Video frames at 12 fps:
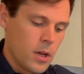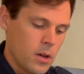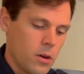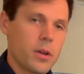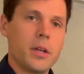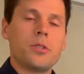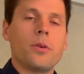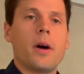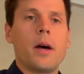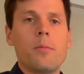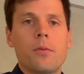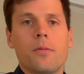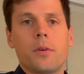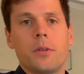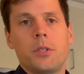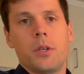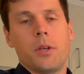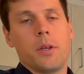Okay, so I prefer
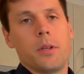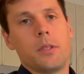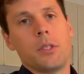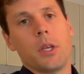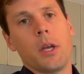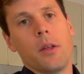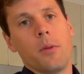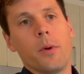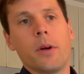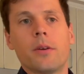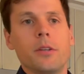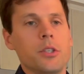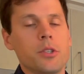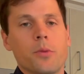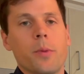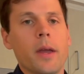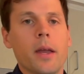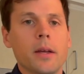to cut the butter in just with
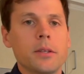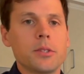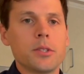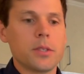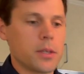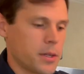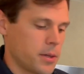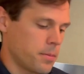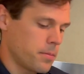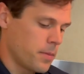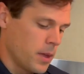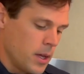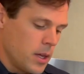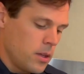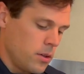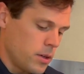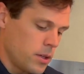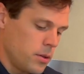my hands.
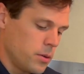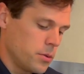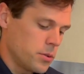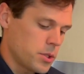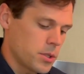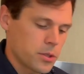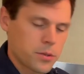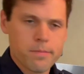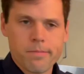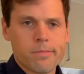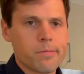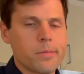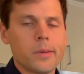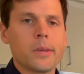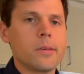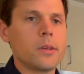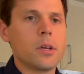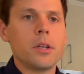You can use, there's
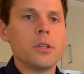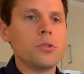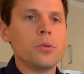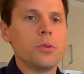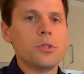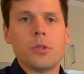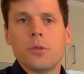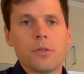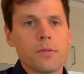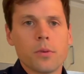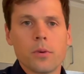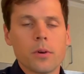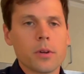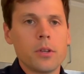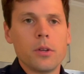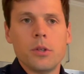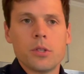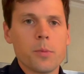cutting tools, you can use a fork, you
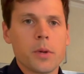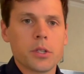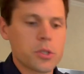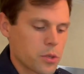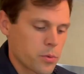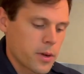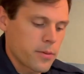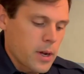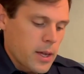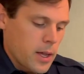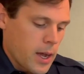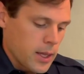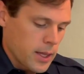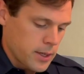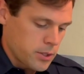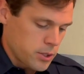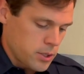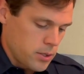can use a mixer, whatever. I like
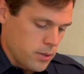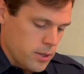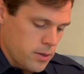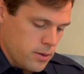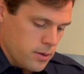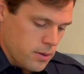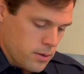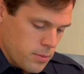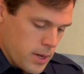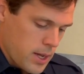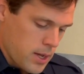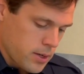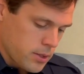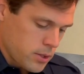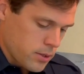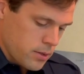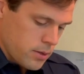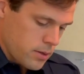just to do it by hand, so.